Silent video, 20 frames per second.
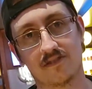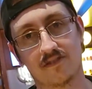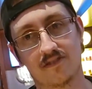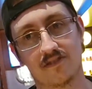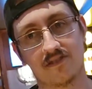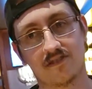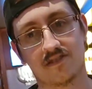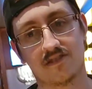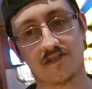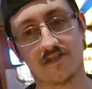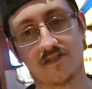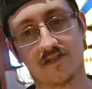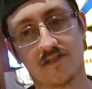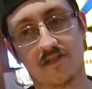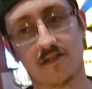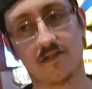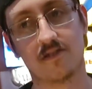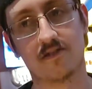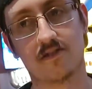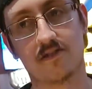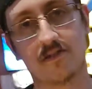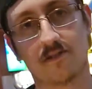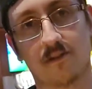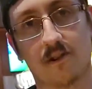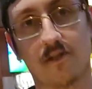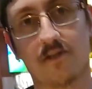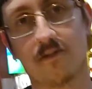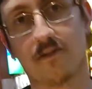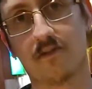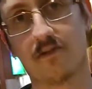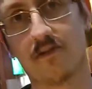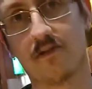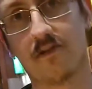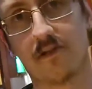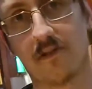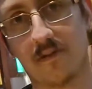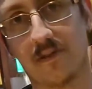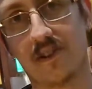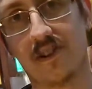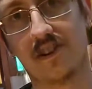The road flooded or something like that.
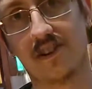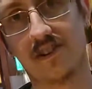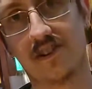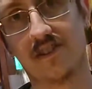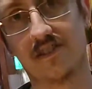Flooded.